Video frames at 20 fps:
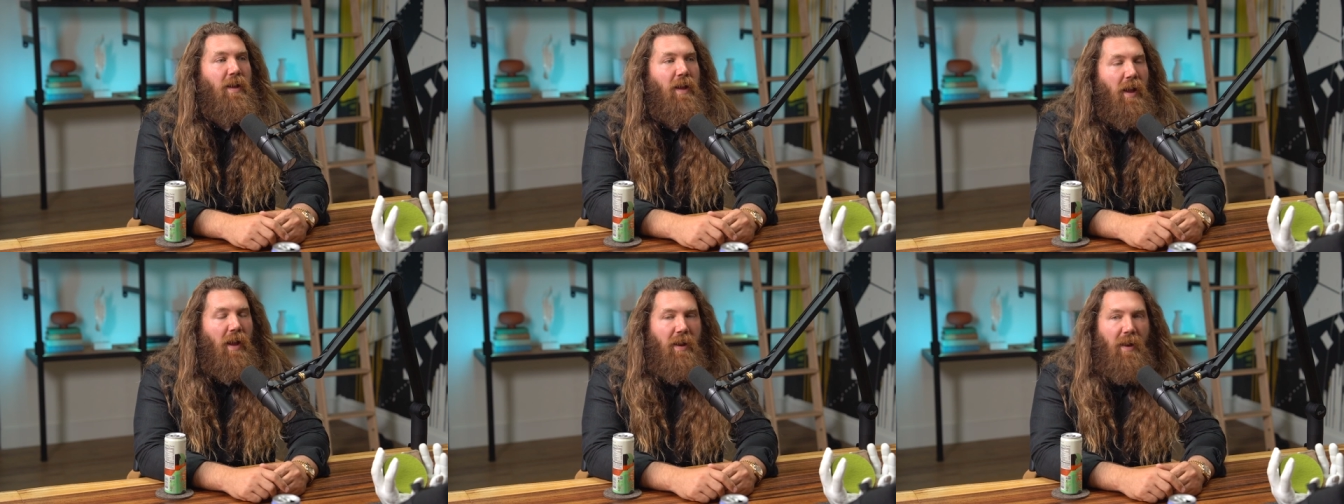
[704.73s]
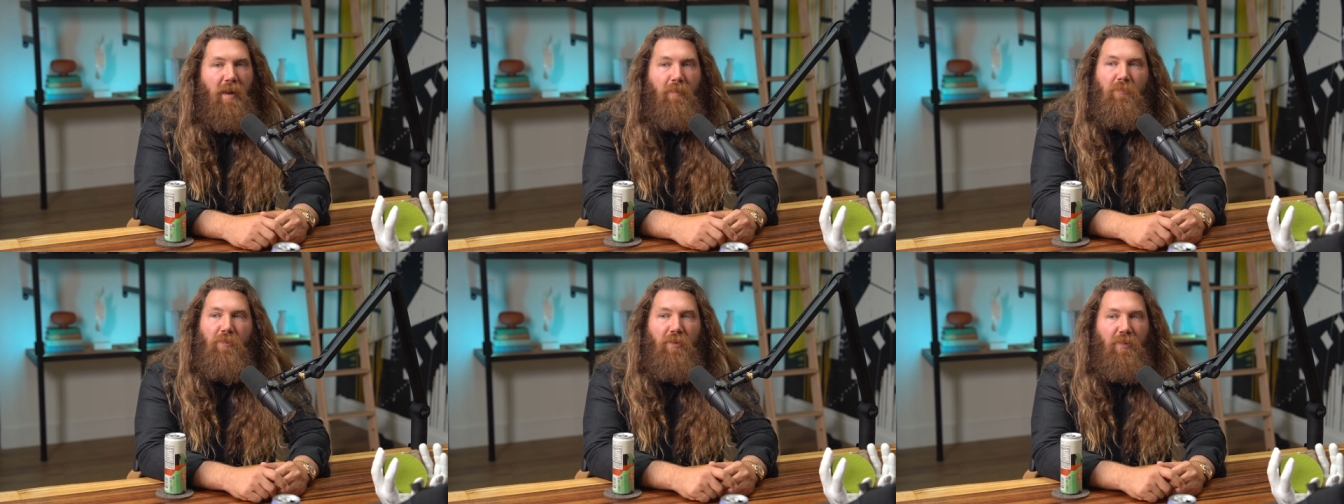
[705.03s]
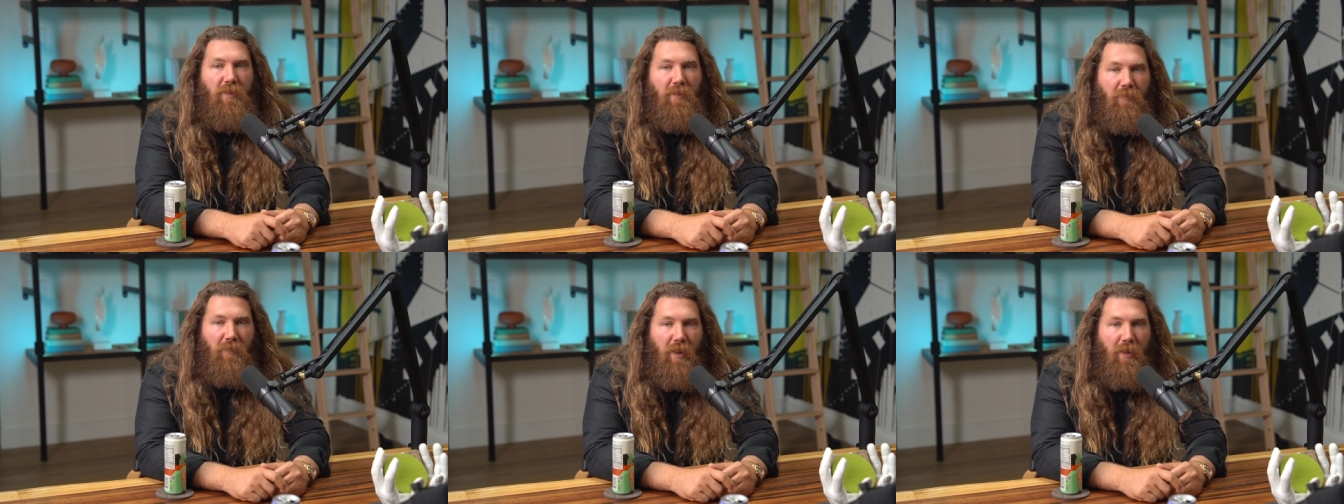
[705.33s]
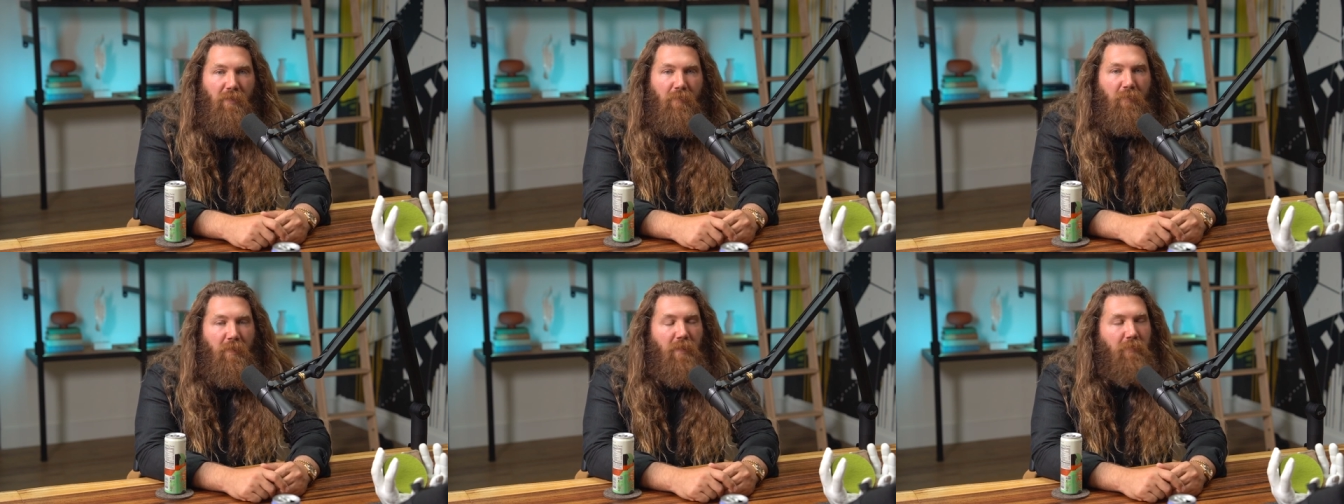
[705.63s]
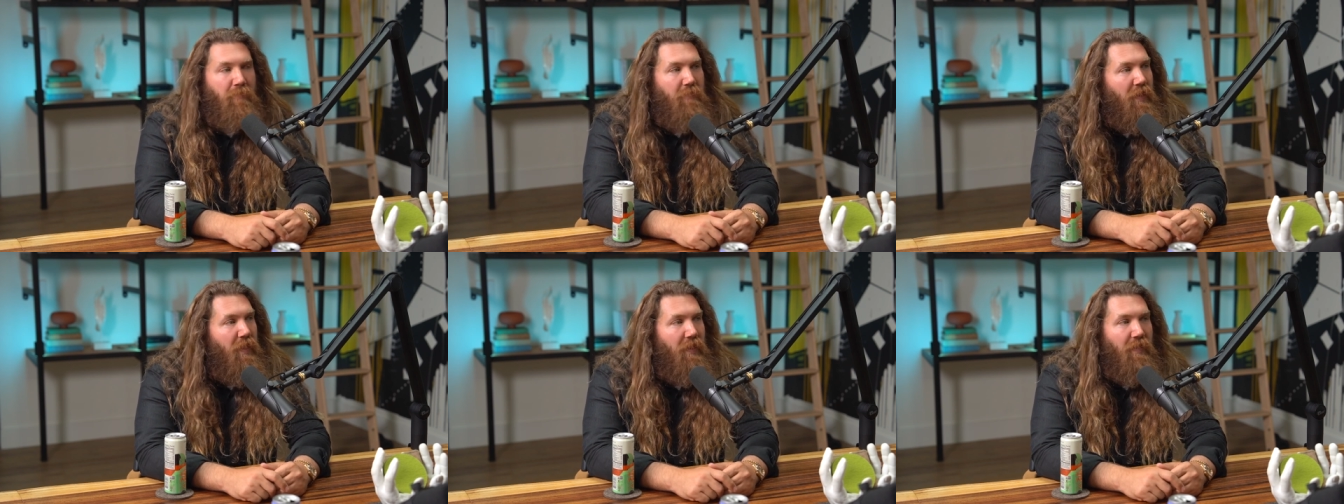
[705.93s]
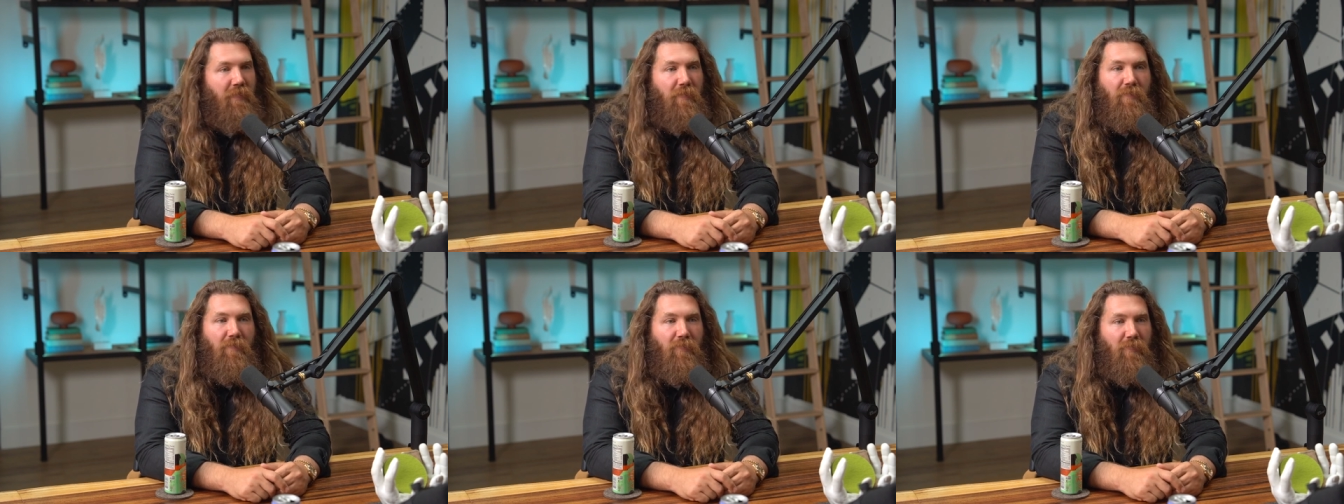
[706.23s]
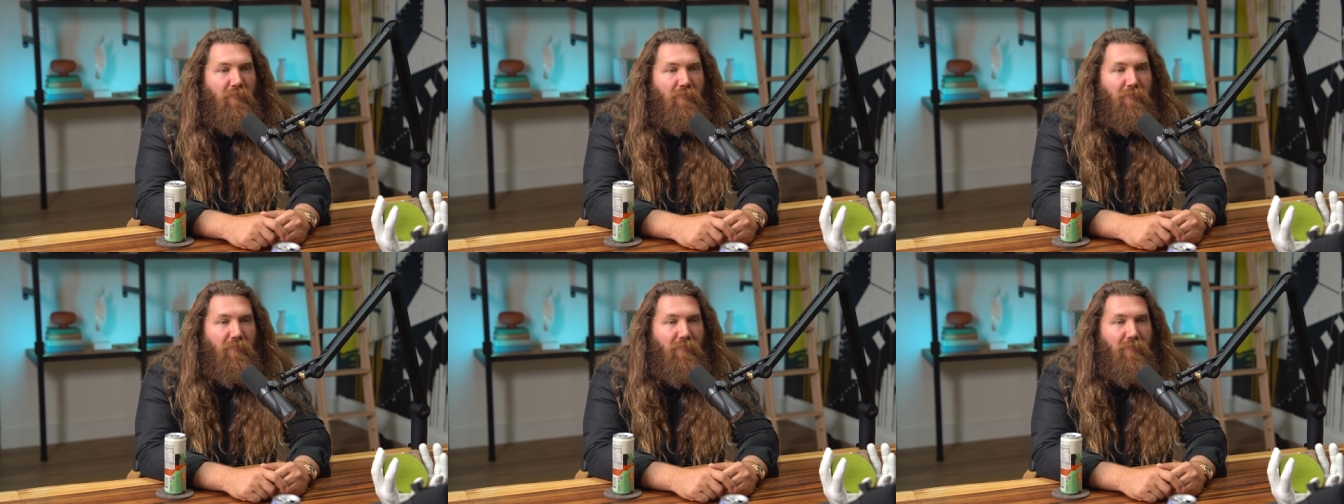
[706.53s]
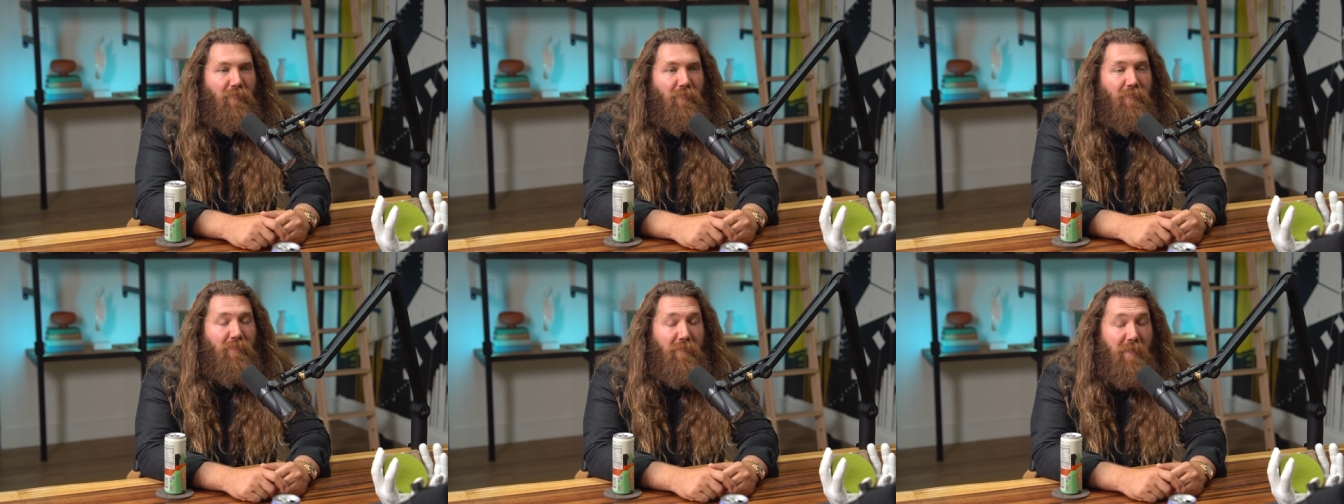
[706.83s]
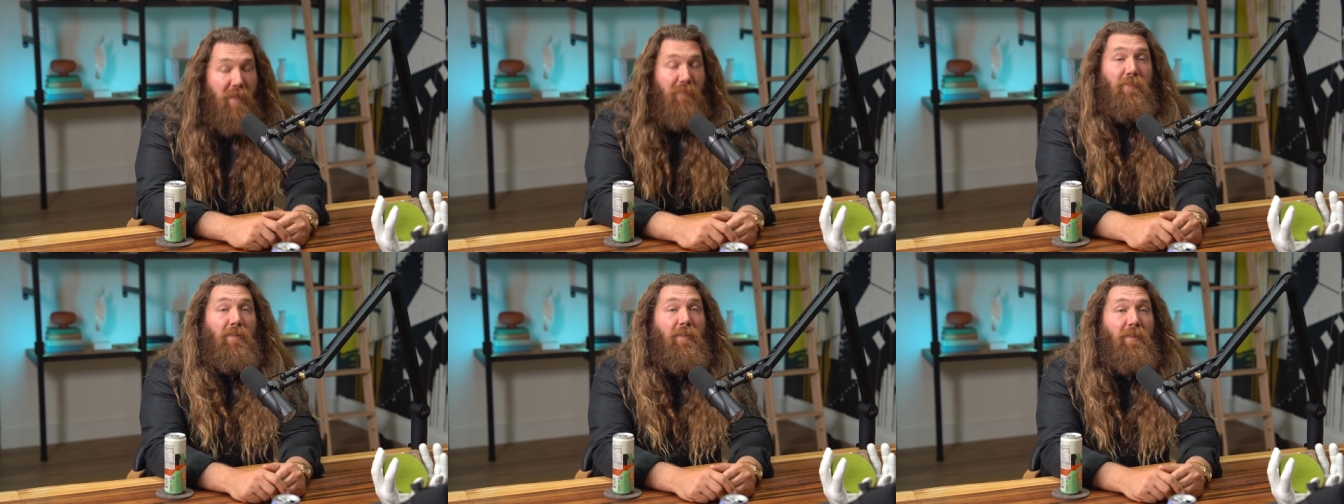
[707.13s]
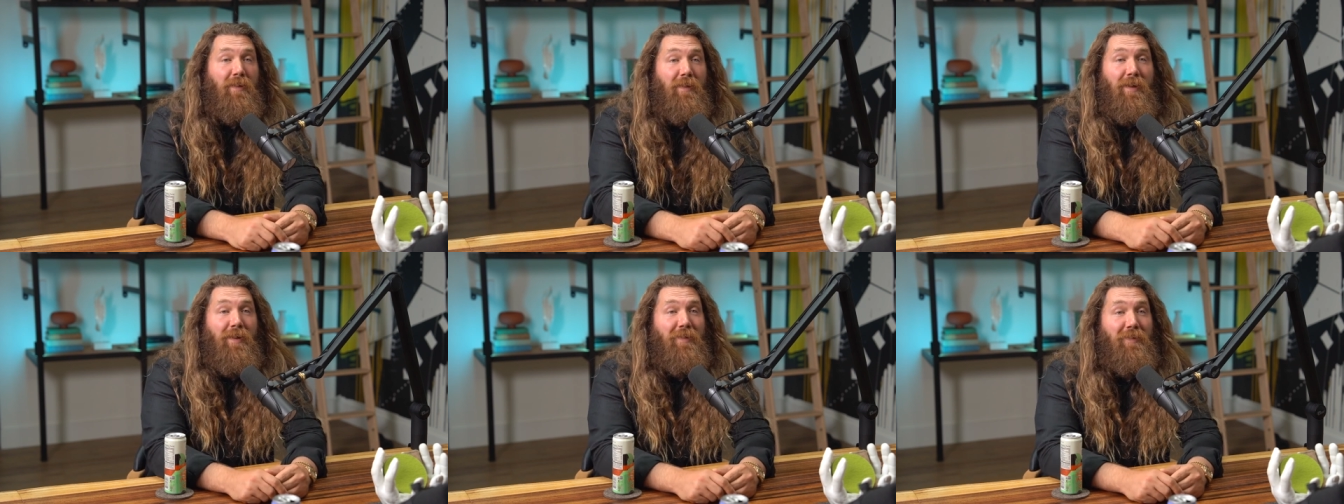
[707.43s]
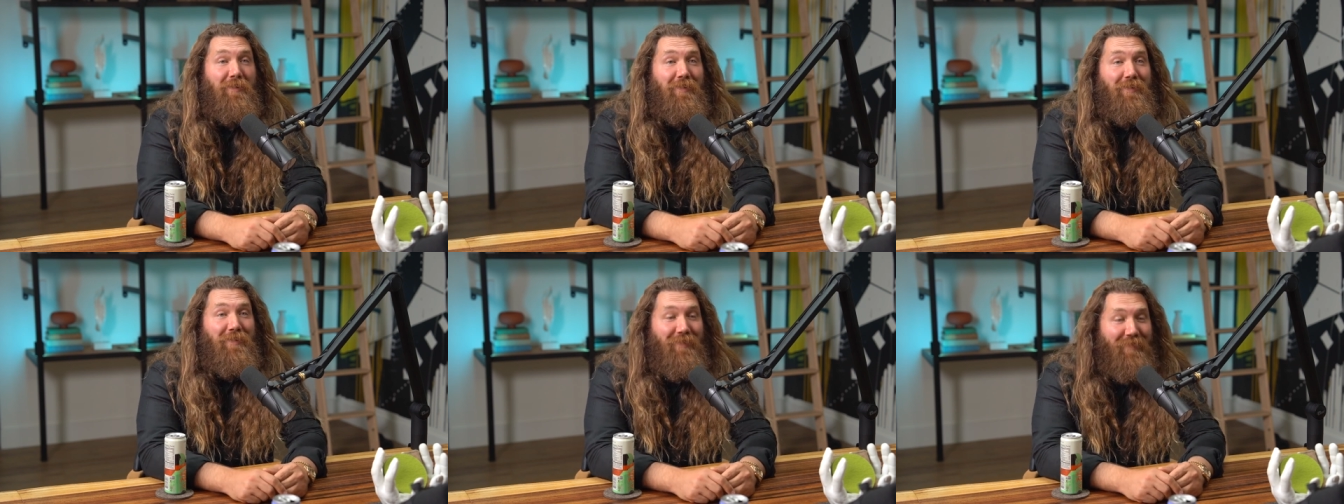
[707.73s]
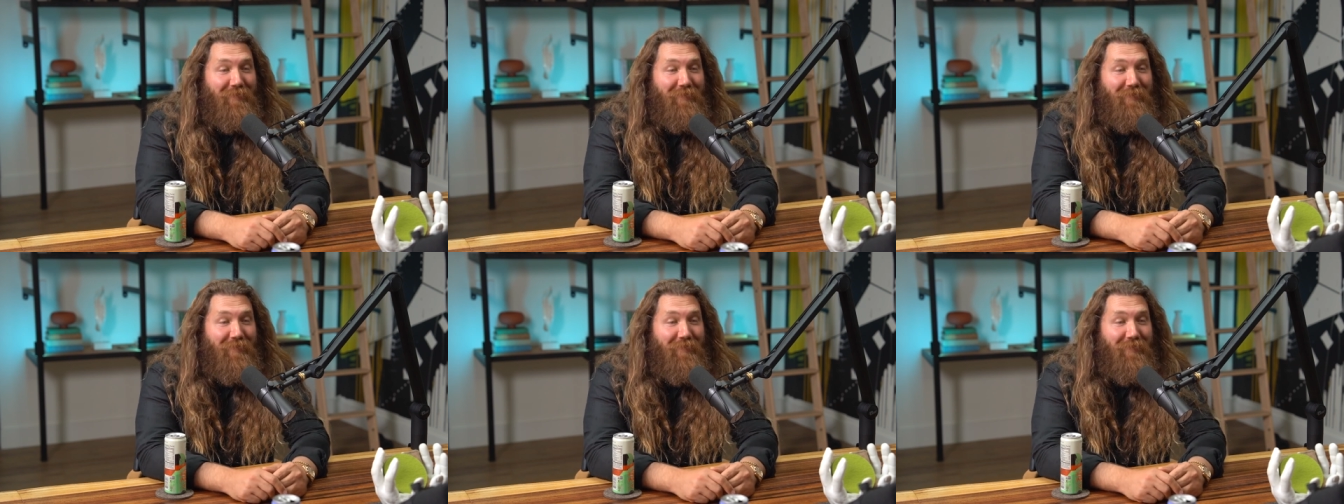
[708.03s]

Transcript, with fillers: And I'm looking around, I'm like, man, this is definitely not good.